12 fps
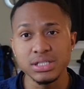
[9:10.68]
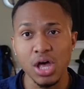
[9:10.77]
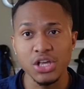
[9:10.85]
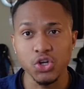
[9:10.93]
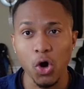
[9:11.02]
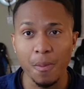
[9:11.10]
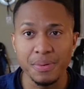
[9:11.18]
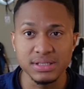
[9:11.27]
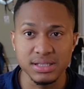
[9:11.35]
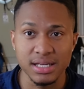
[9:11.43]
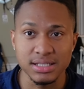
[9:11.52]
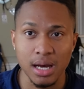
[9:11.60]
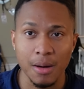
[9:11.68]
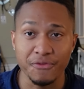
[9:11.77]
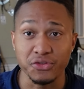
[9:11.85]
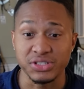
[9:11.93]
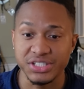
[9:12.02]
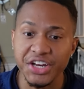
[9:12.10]
Jarry's loss opens things
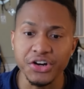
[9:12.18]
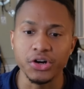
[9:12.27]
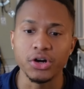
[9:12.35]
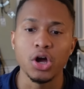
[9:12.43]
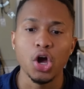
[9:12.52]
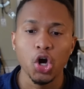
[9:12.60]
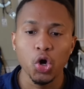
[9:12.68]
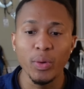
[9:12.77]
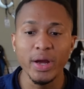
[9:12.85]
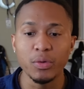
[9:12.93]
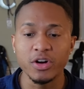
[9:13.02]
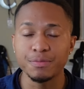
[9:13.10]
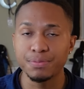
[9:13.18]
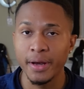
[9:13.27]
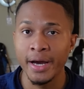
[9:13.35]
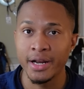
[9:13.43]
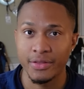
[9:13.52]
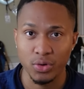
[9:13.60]
up for Sinner, who he would have
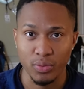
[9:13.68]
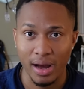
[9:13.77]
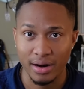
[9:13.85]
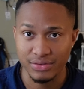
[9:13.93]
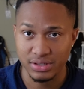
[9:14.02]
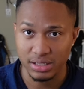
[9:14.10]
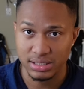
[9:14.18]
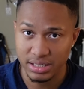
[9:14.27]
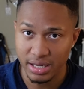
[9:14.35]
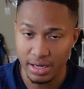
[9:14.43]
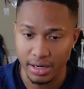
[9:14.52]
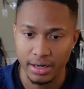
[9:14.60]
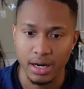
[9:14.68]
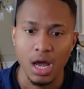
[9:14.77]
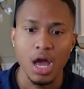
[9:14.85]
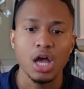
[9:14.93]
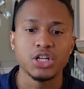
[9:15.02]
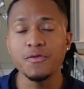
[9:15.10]
played in the round of sixteen.
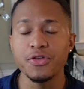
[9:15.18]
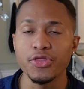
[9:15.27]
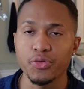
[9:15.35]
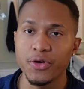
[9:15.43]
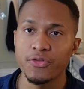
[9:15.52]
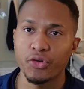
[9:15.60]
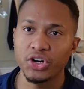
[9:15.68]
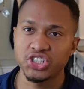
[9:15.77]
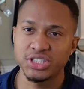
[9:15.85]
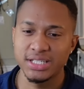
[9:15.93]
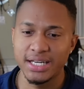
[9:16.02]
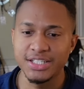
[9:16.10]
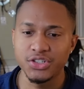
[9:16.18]
Two of the three French